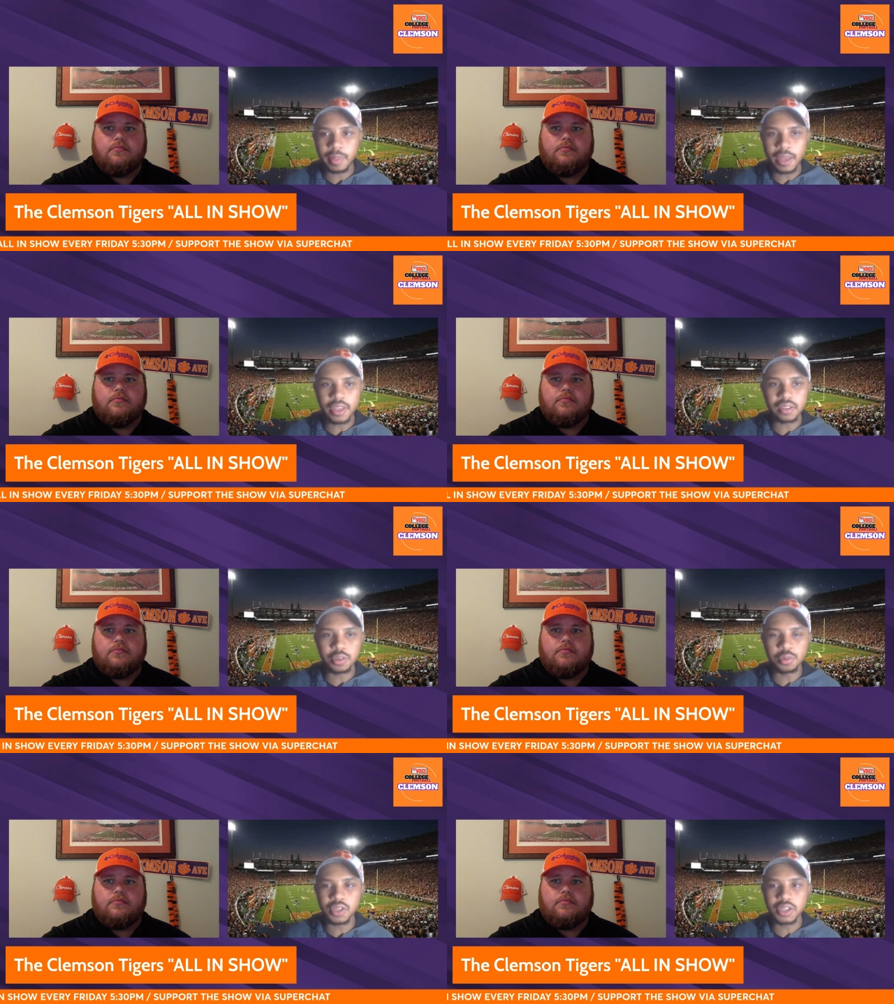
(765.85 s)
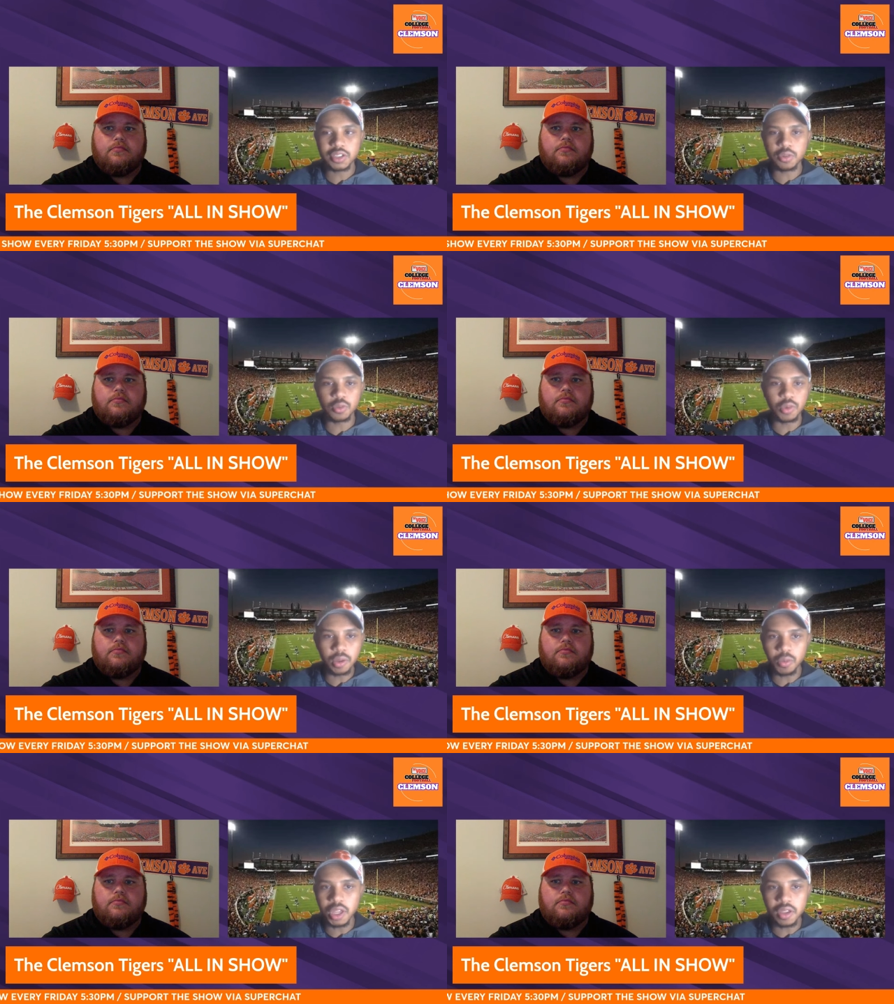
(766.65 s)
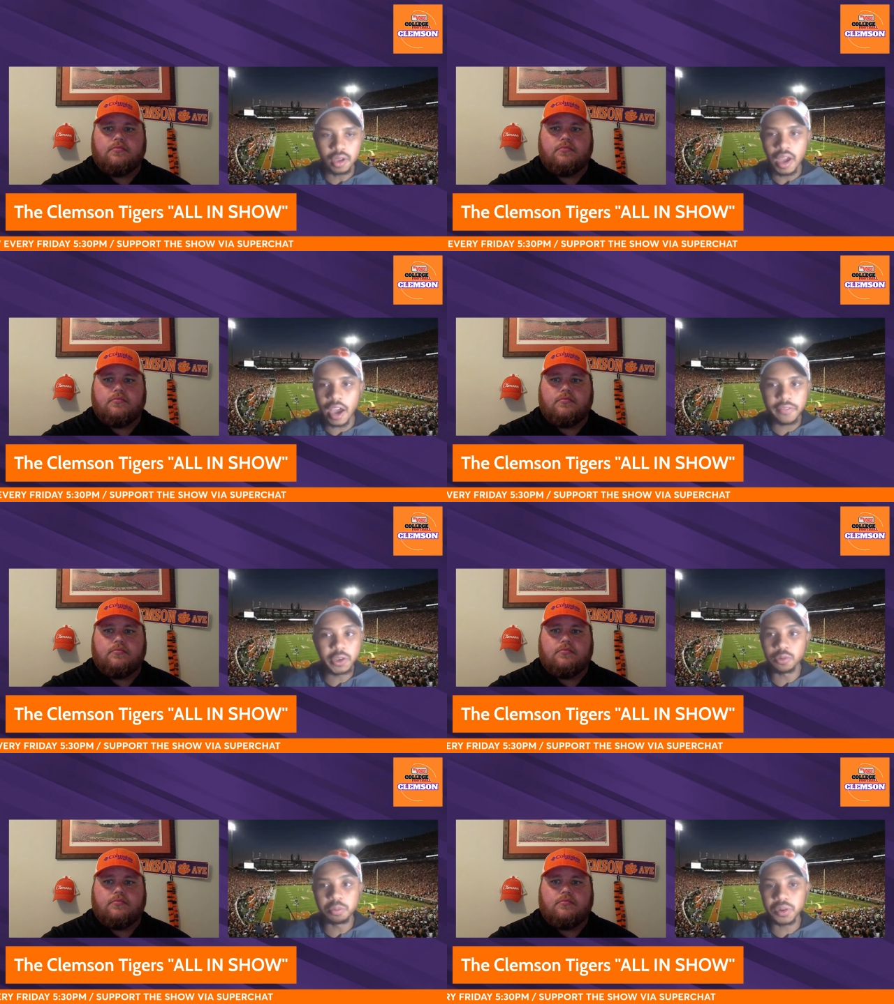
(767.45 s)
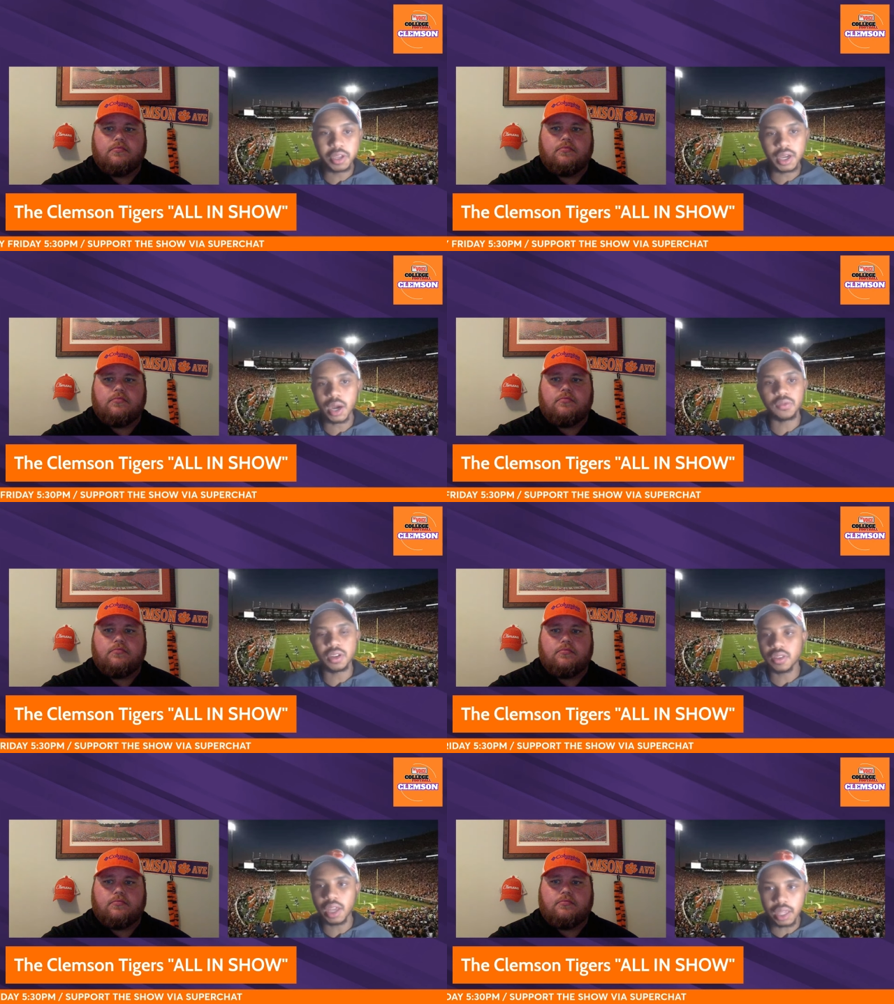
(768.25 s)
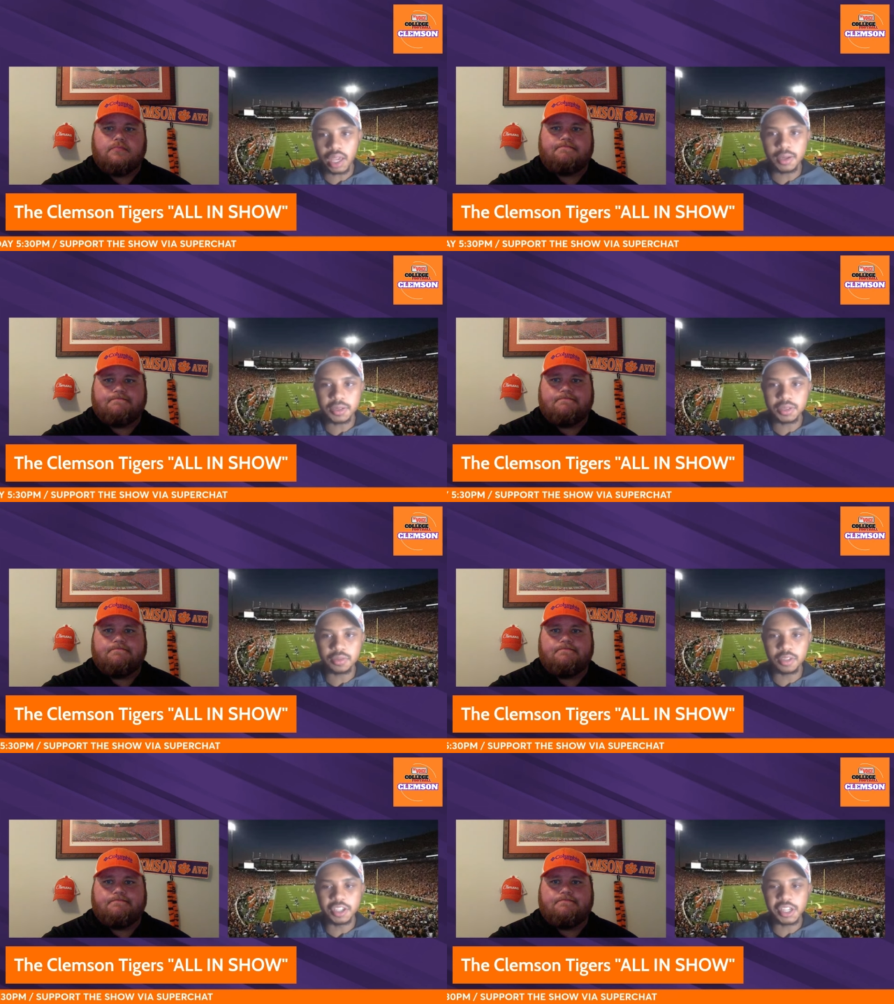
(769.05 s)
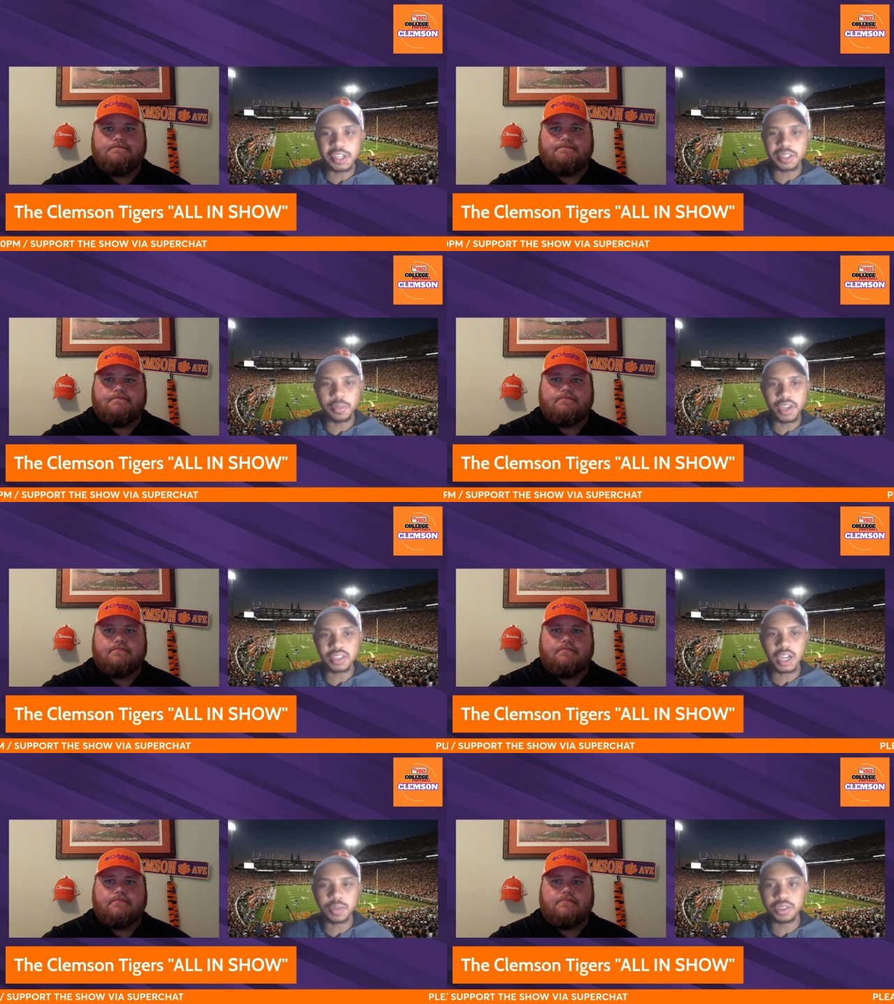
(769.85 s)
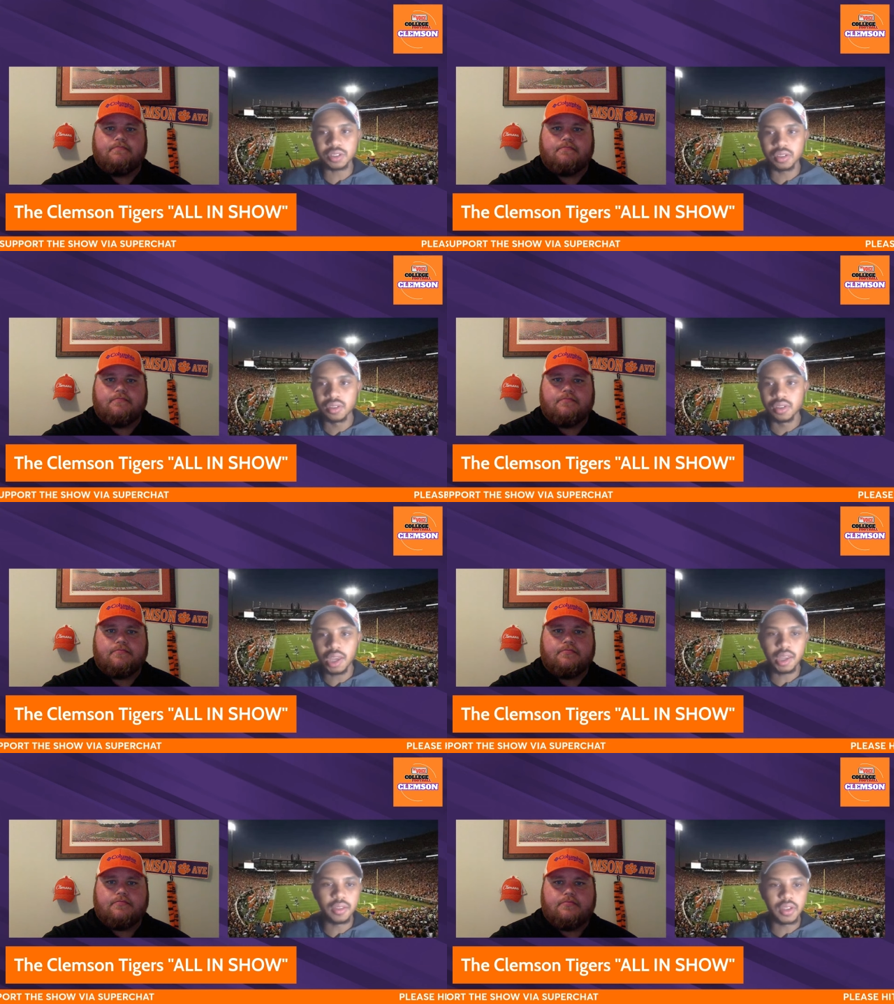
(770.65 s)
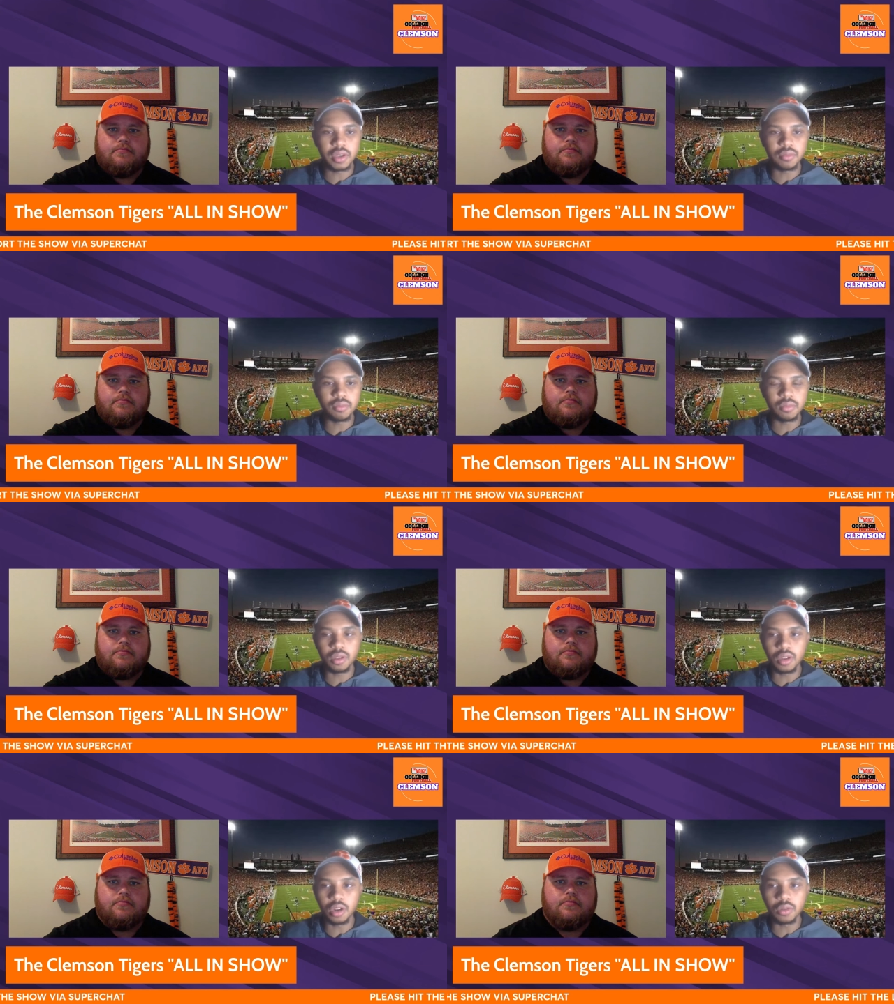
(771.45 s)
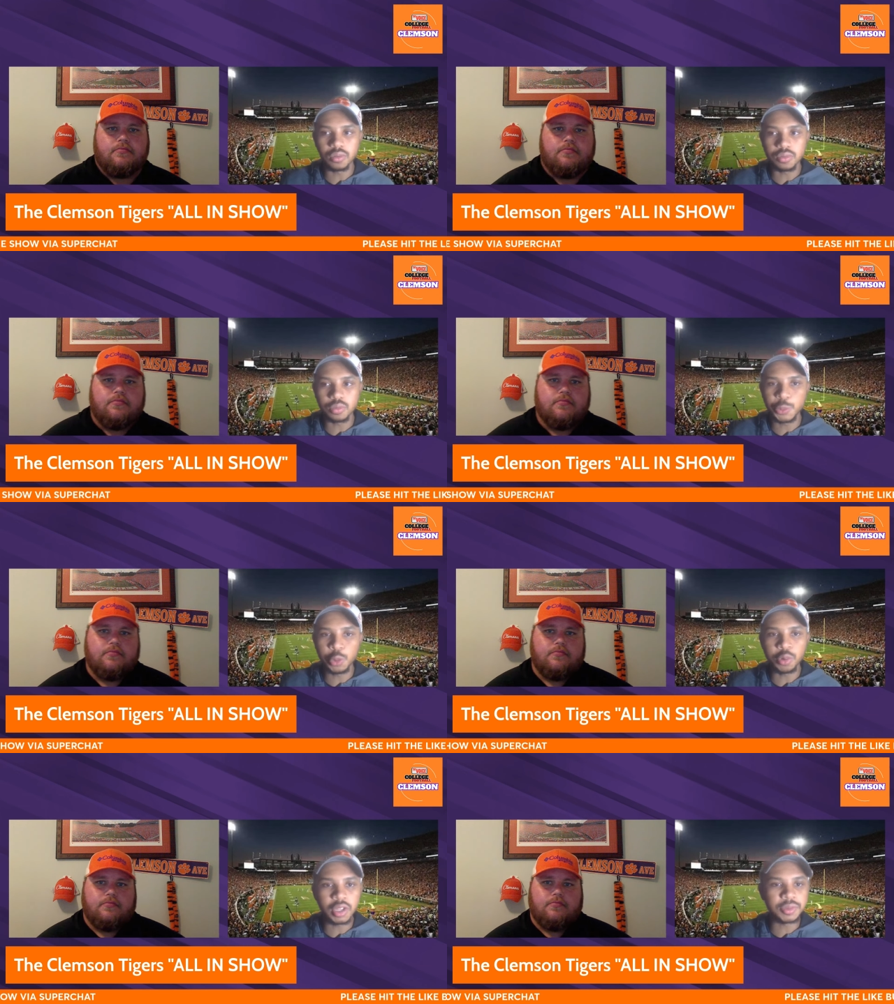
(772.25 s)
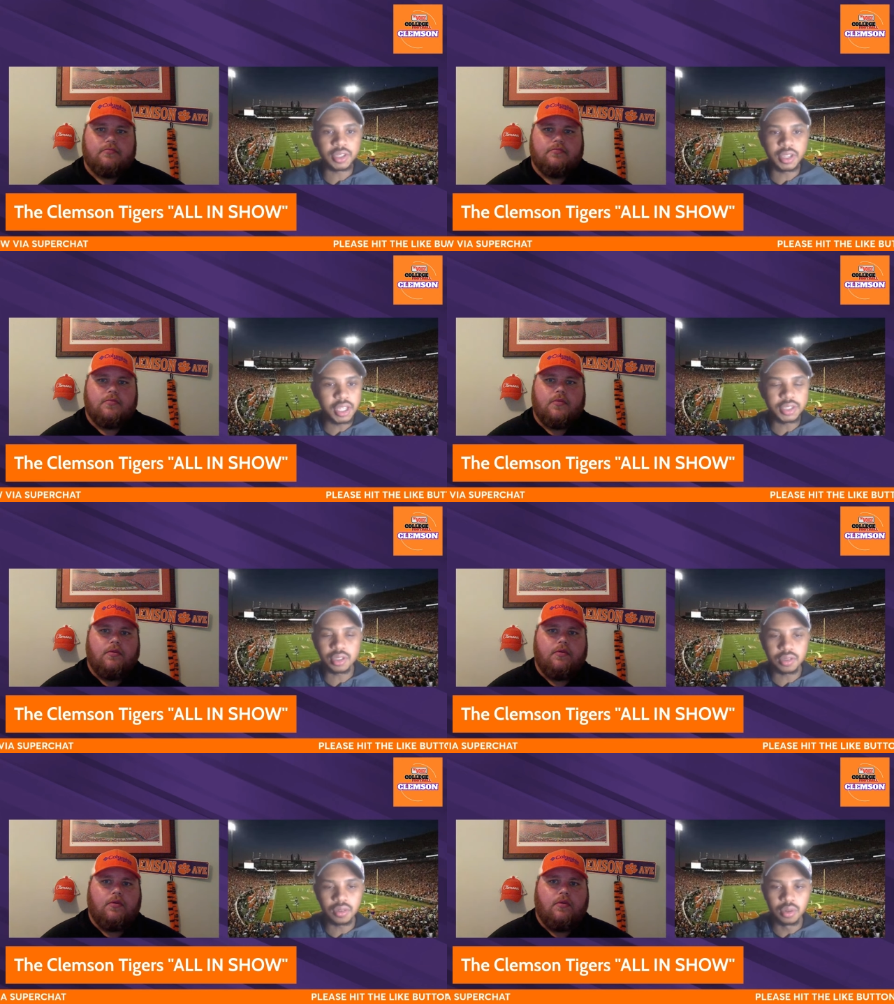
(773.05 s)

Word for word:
Speaker 1: I think two things can we we I feel pretty confident that Cade is is the best option and the you know who Clemson needs